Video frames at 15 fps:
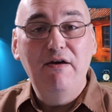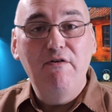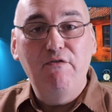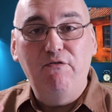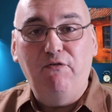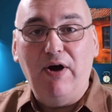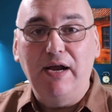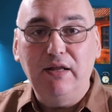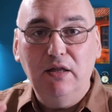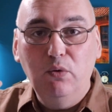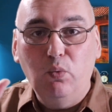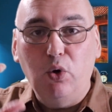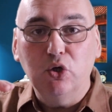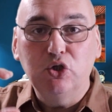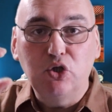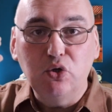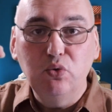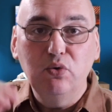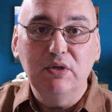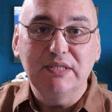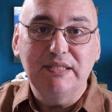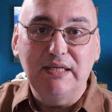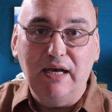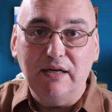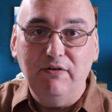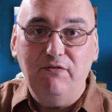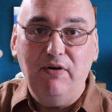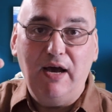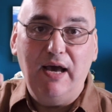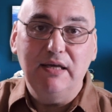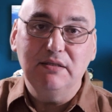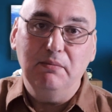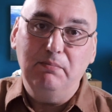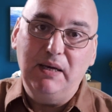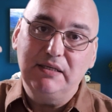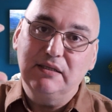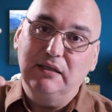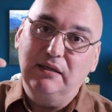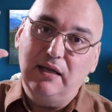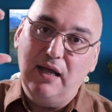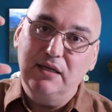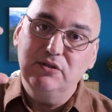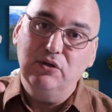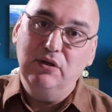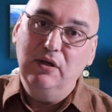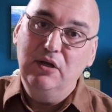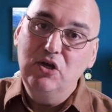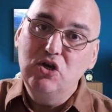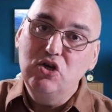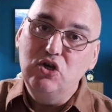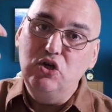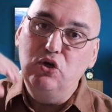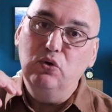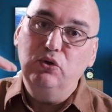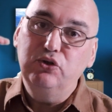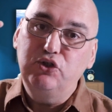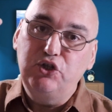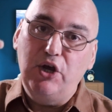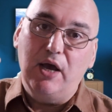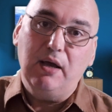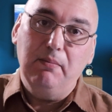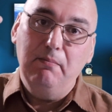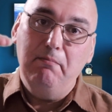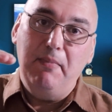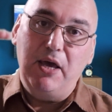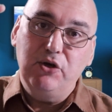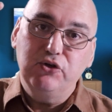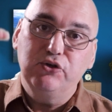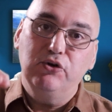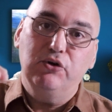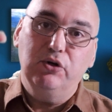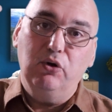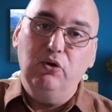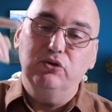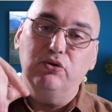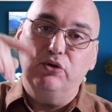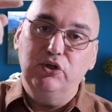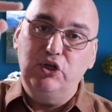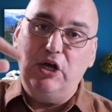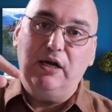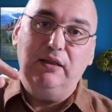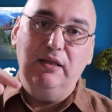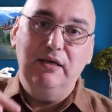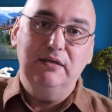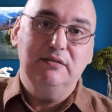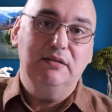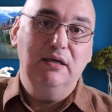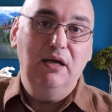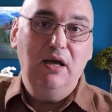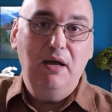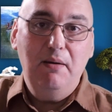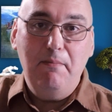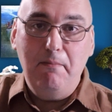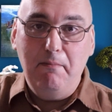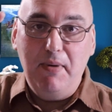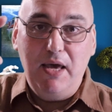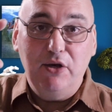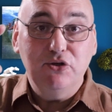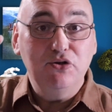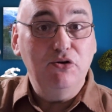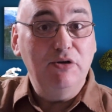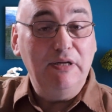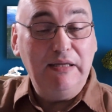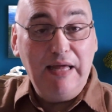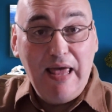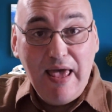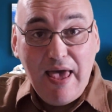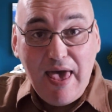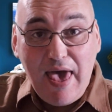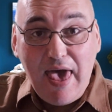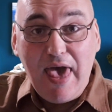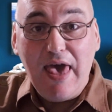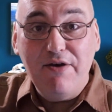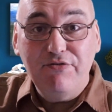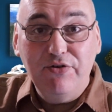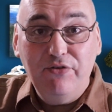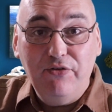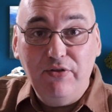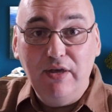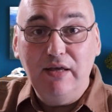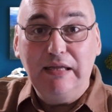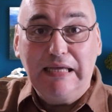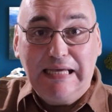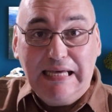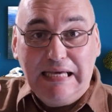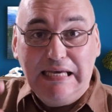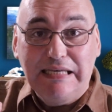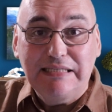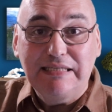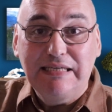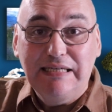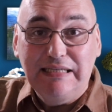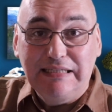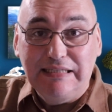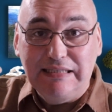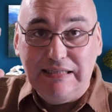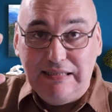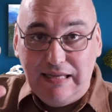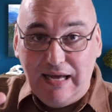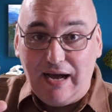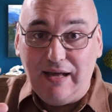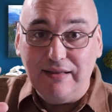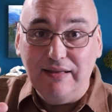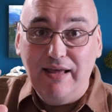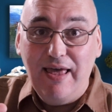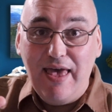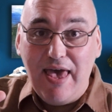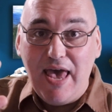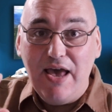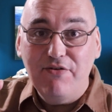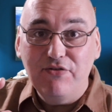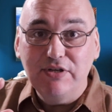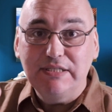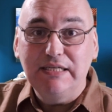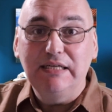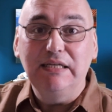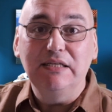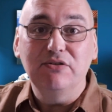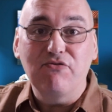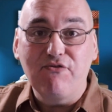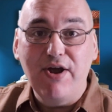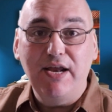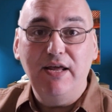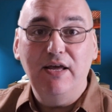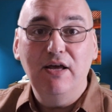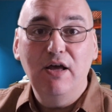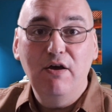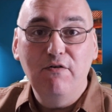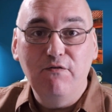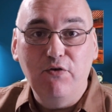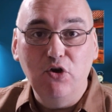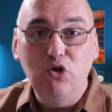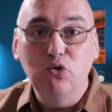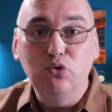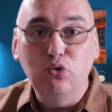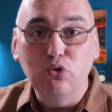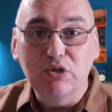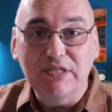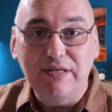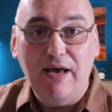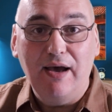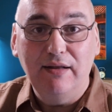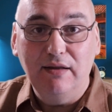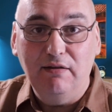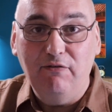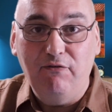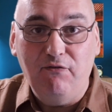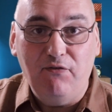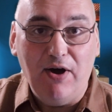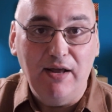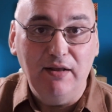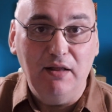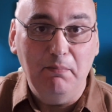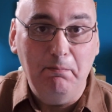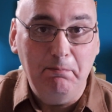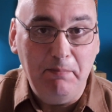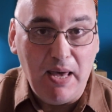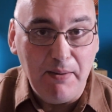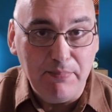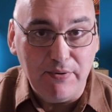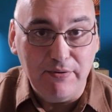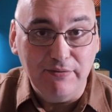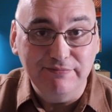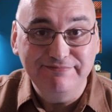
Final walkthrough signifies and basically tells you, you'll check, make sure to go through the checklist, make sure that everything is done, everything is ready for you to sign that final paper.